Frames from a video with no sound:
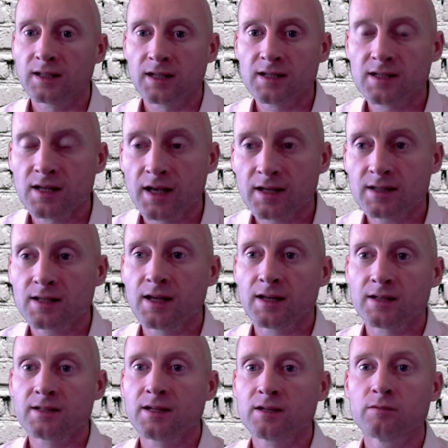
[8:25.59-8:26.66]
yet, it
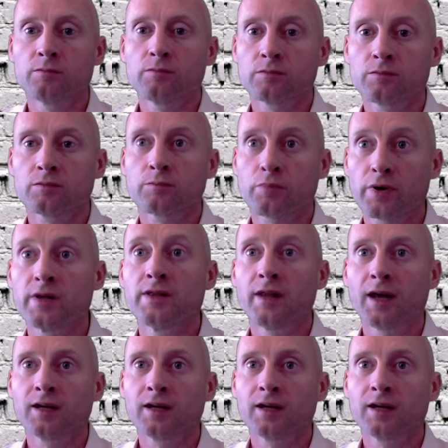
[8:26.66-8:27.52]
didn't print that.